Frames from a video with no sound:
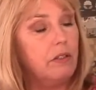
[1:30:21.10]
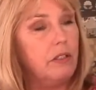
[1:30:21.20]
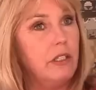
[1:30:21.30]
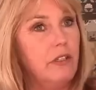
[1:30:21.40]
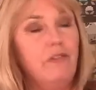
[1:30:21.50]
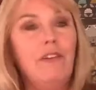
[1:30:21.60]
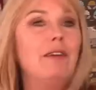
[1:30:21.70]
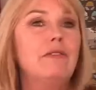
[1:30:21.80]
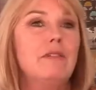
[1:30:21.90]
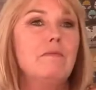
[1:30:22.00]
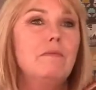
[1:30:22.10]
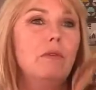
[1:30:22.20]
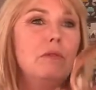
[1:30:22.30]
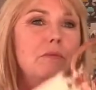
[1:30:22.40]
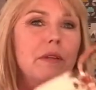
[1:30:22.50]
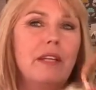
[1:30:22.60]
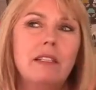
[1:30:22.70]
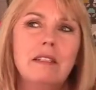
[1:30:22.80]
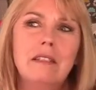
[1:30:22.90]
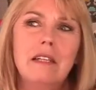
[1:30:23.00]
she's found some more, but
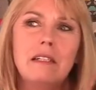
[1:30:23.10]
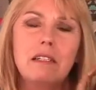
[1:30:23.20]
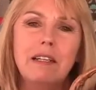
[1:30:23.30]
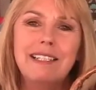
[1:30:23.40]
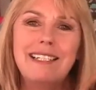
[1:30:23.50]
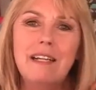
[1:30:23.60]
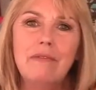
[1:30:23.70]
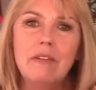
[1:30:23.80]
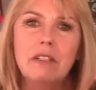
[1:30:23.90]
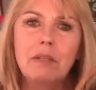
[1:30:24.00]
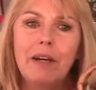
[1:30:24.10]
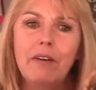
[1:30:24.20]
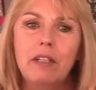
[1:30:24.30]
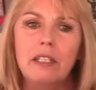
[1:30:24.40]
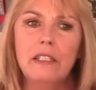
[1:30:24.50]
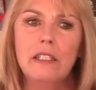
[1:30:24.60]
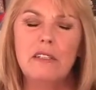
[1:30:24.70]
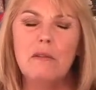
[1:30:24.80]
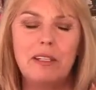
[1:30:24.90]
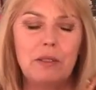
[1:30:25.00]
they're, they're slightly different apparently.
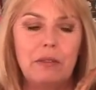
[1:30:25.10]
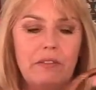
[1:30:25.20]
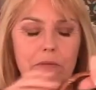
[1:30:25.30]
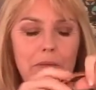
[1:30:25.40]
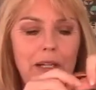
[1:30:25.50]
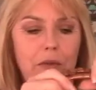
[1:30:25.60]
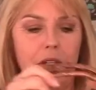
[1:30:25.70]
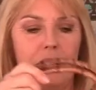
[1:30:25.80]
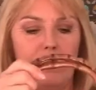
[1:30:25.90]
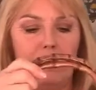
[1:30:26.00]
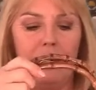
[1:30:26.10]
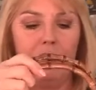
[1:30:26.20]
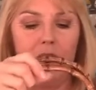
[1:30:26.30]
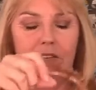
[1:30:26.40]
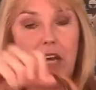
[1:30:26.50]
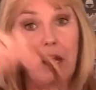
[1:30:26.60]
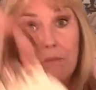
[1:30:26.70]
So we might do a different bag with those when they arrive.